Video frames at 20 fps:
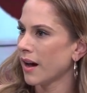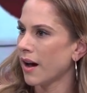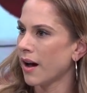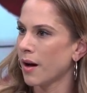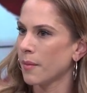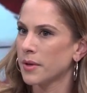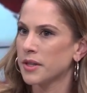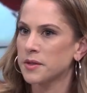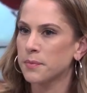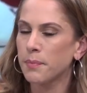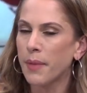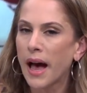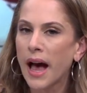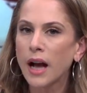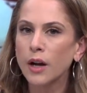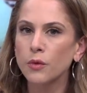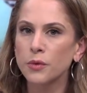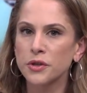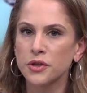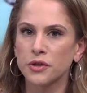Um, his
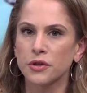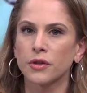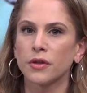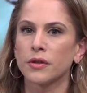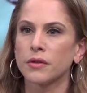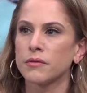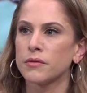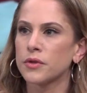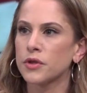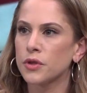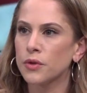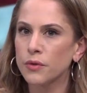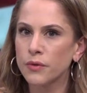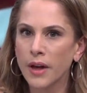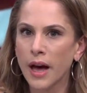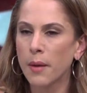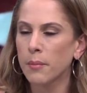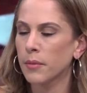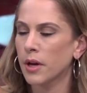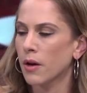back was turned to
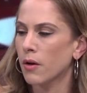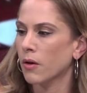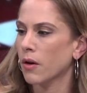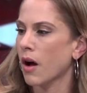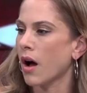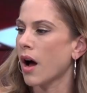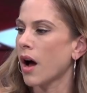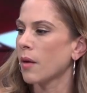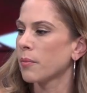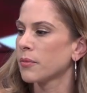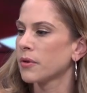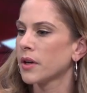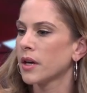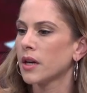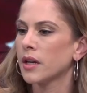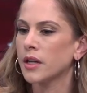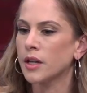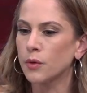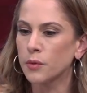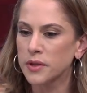that male cop.
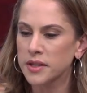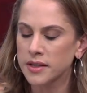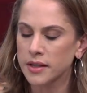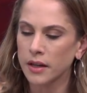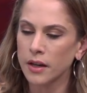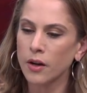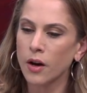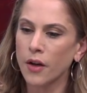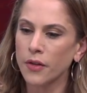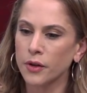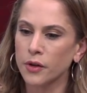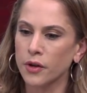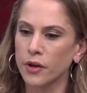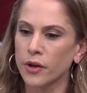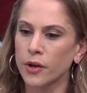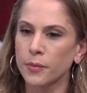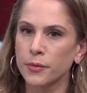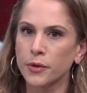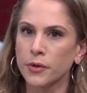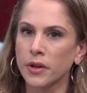He was sitting on the
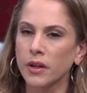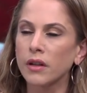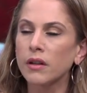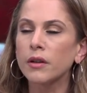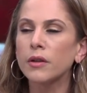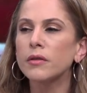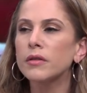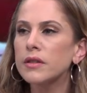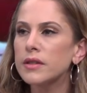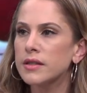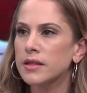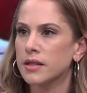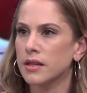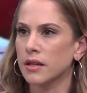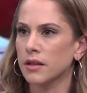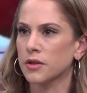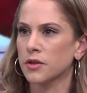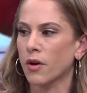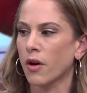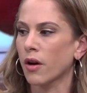curb. You can clearly
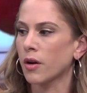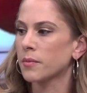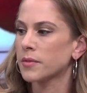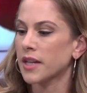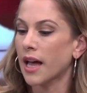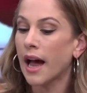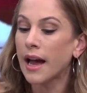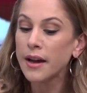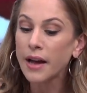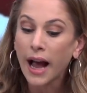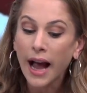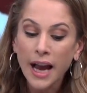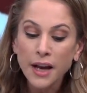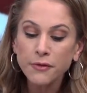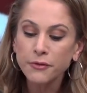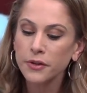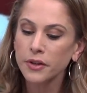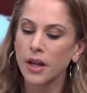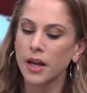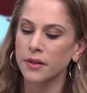see his arms. I, I
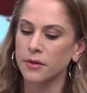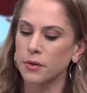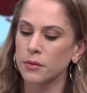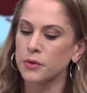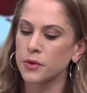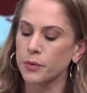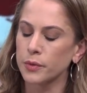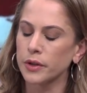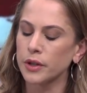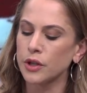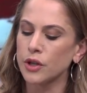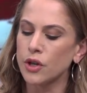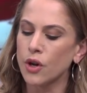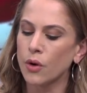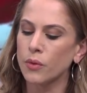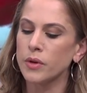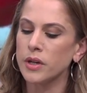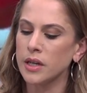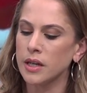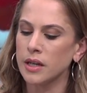feel like there was really
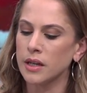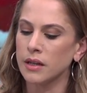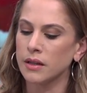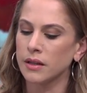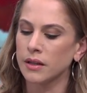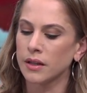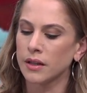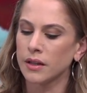no need